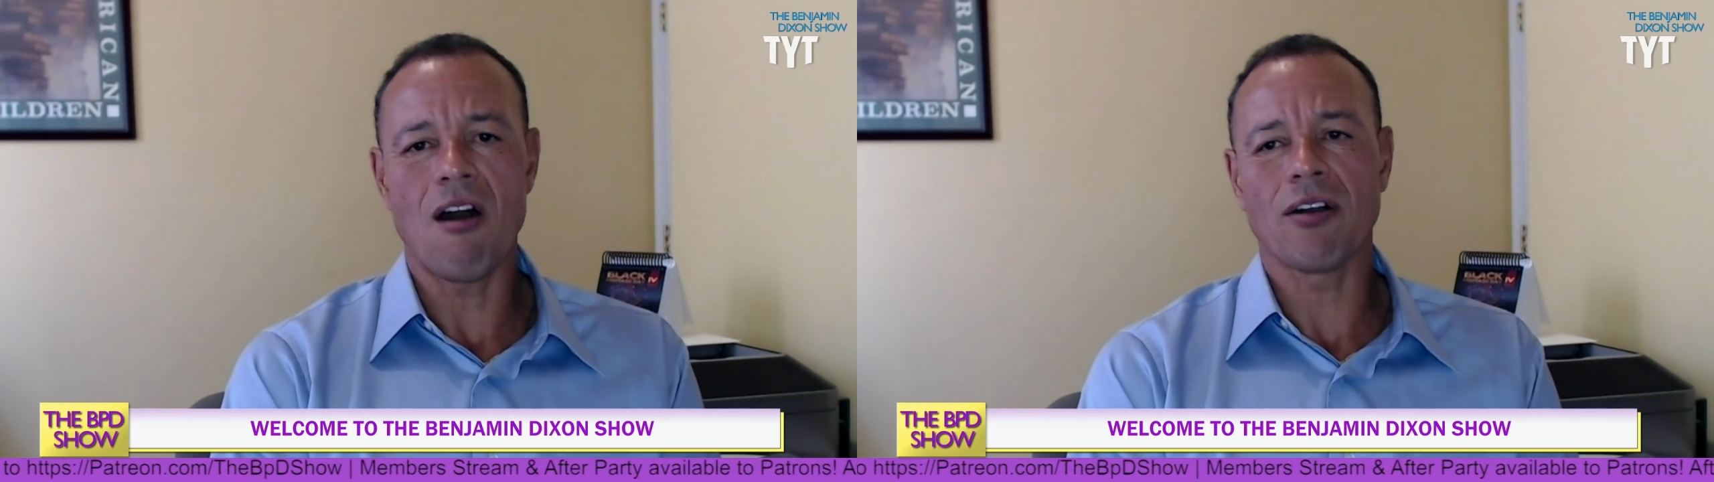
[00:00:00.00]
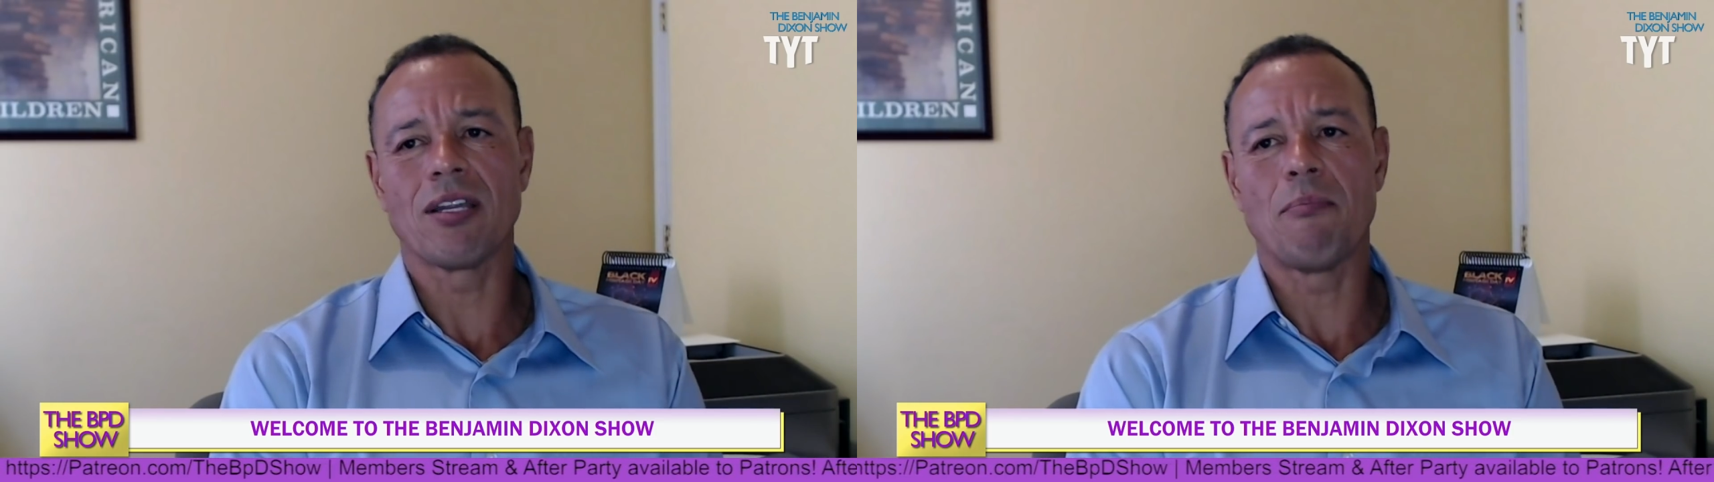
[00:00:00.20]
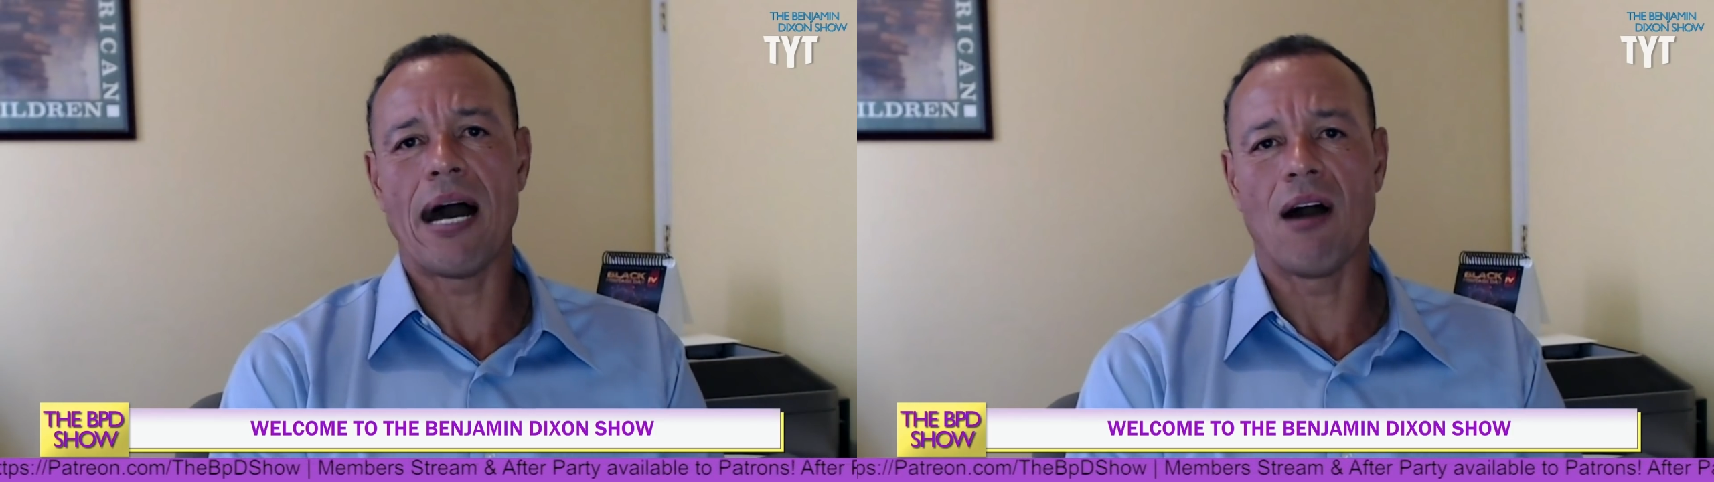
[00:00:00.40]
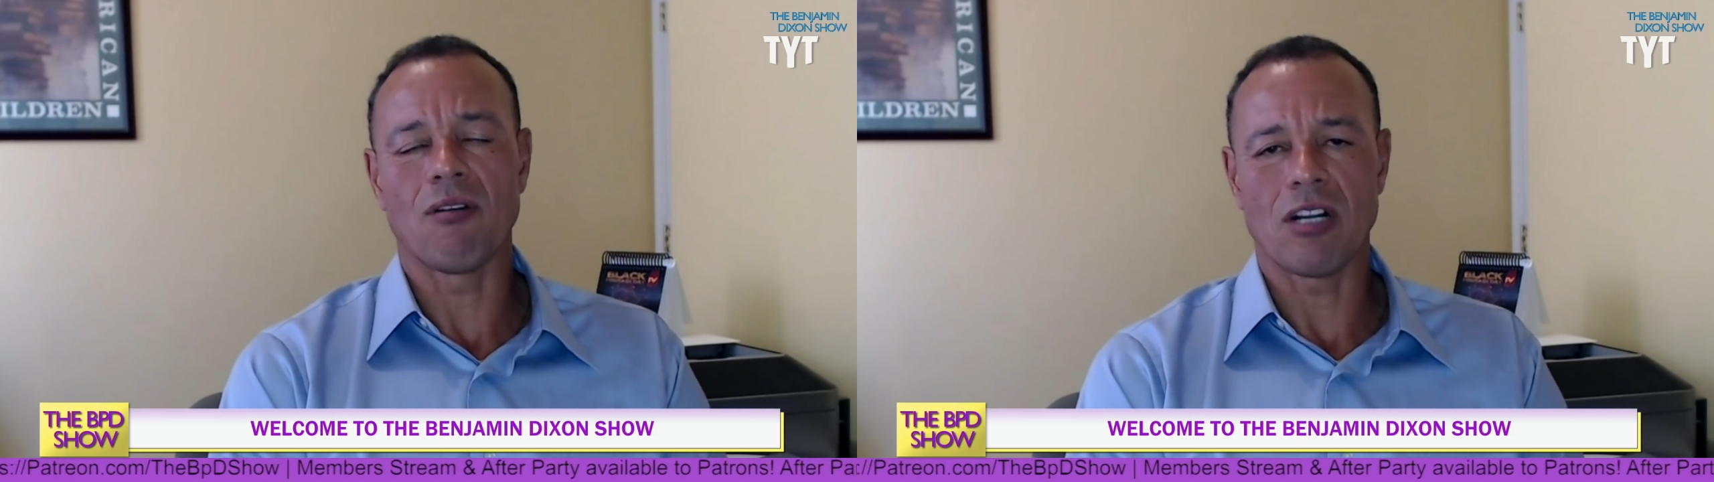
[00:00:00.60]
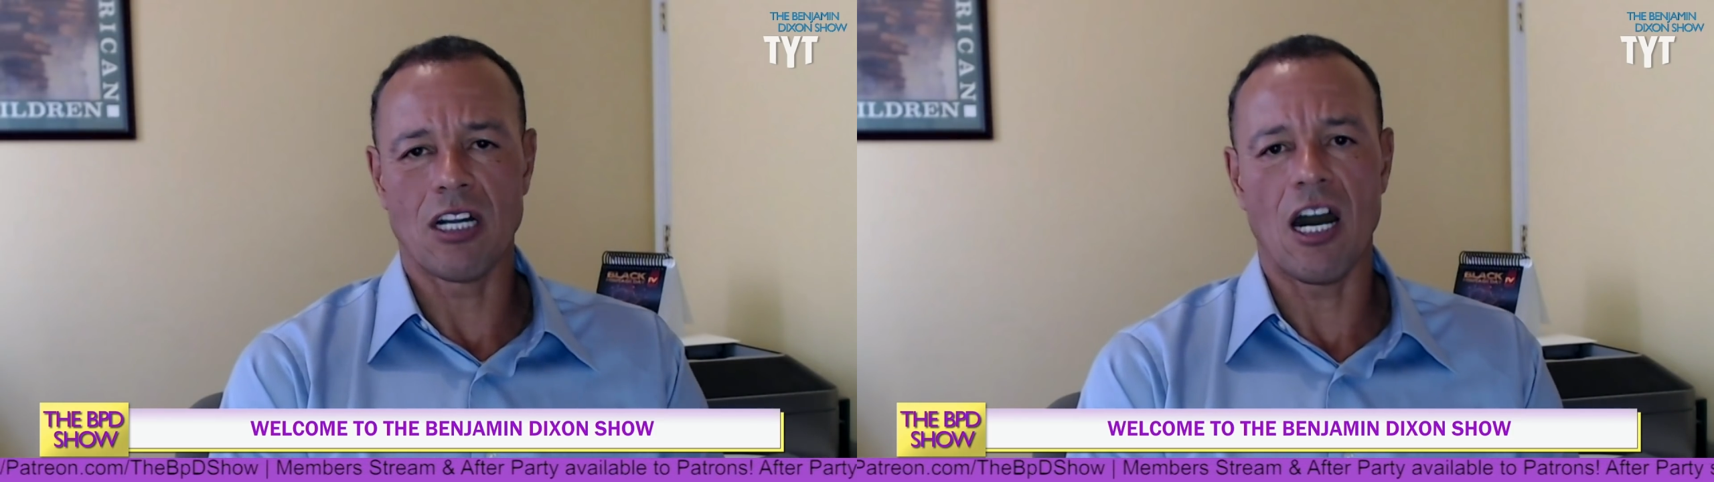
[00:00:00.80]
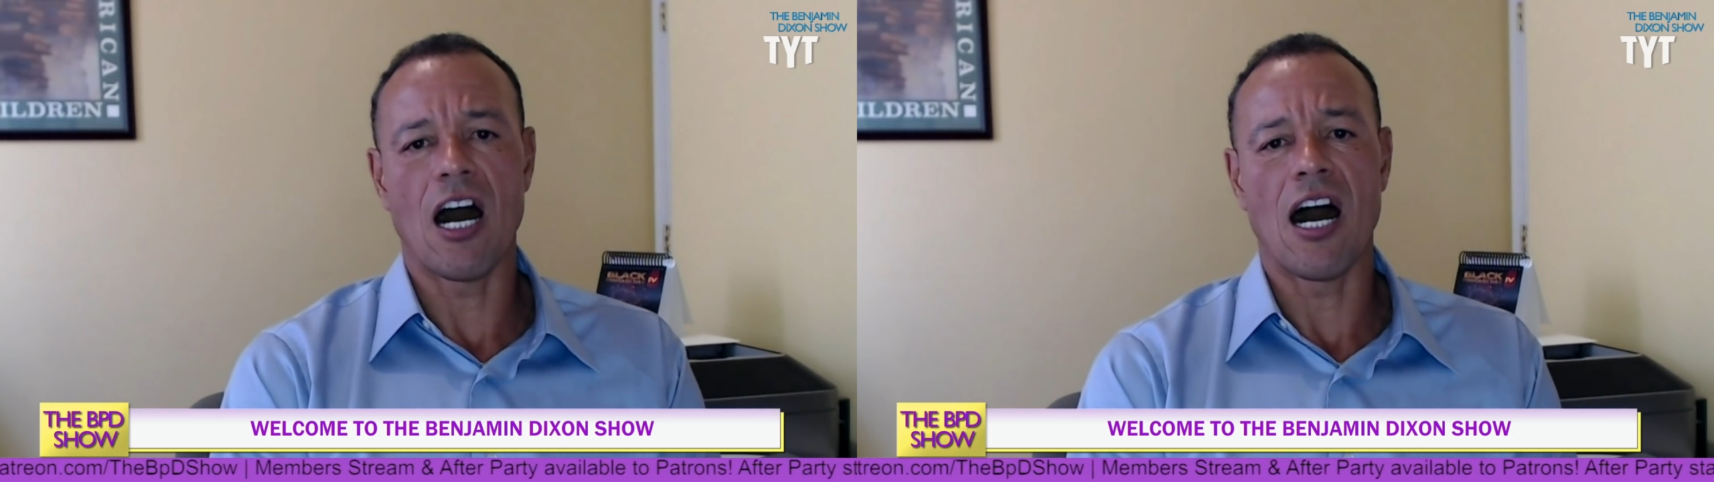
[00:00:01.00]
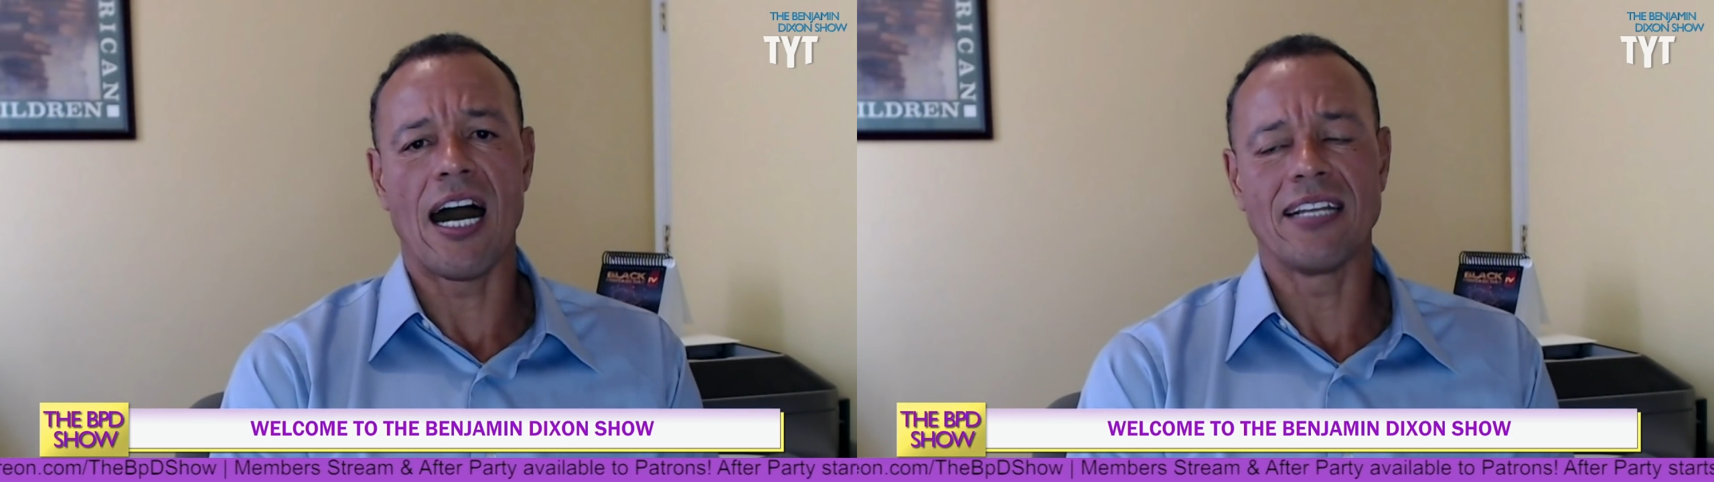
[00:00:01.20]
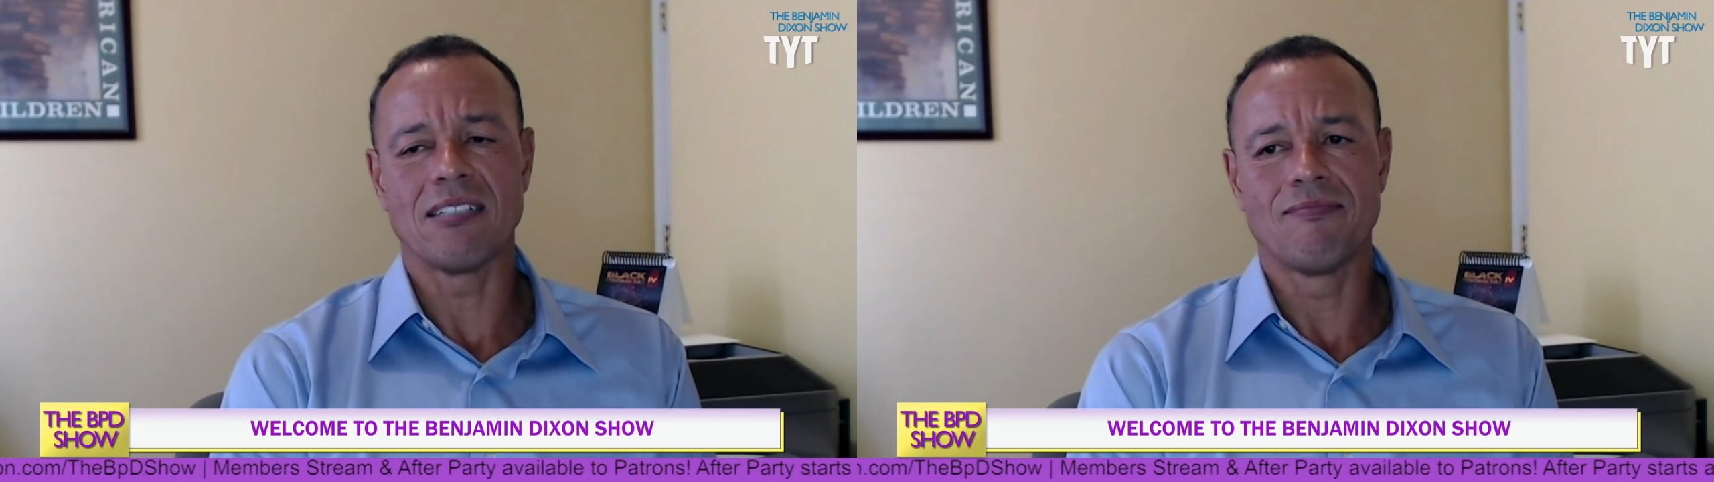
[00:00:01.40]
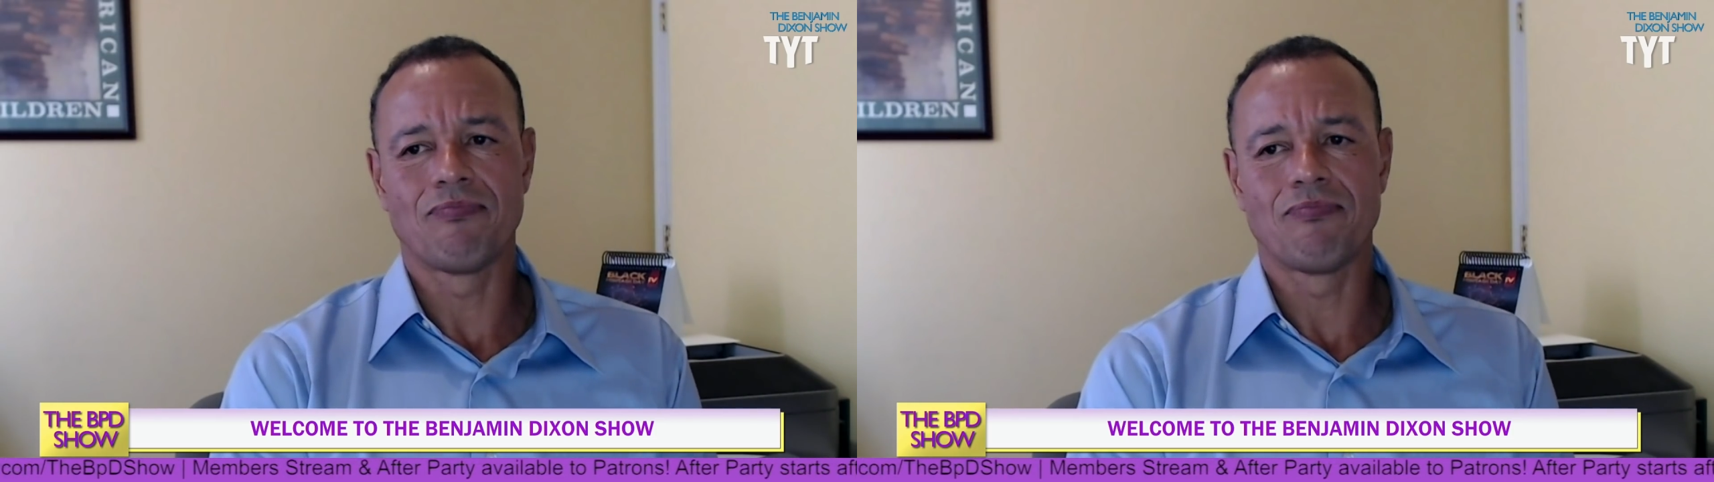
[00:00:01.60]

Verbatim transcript: talking about God